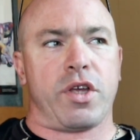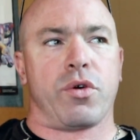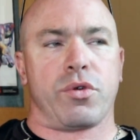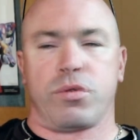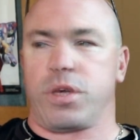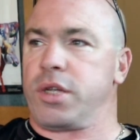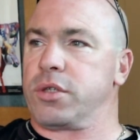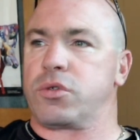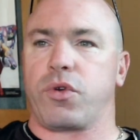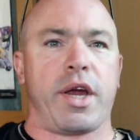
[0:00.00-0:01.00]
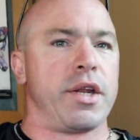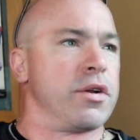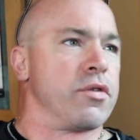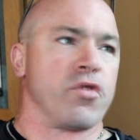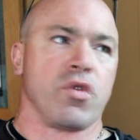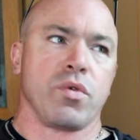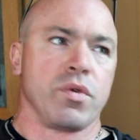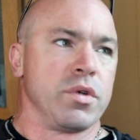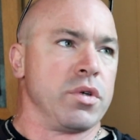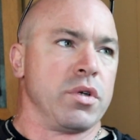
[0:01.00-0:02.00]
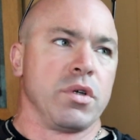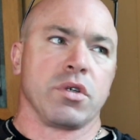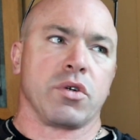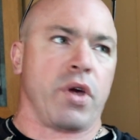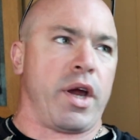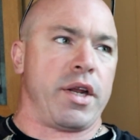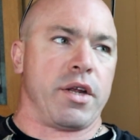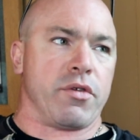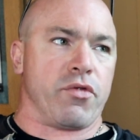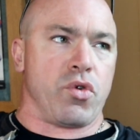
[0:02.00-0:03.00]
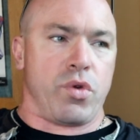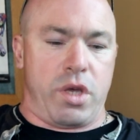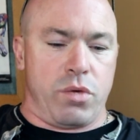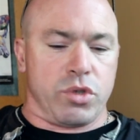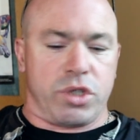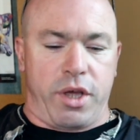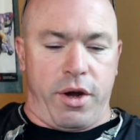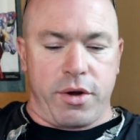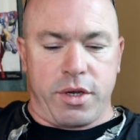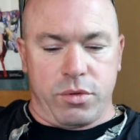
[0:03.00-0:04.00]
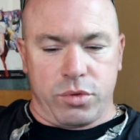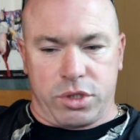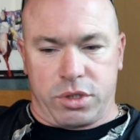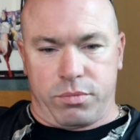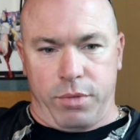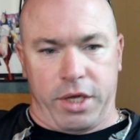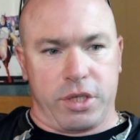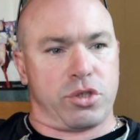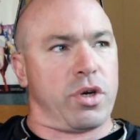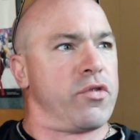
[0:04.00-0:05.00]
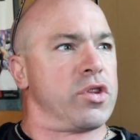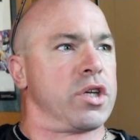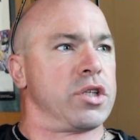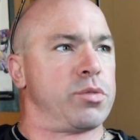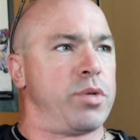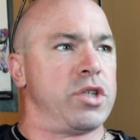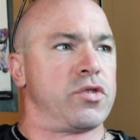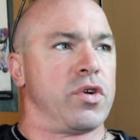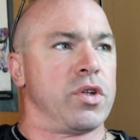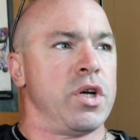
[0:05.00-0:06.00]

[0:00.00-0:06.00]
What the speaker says: video you did. Great interview. Great interview. He was there. He was making sure everything is peaceful.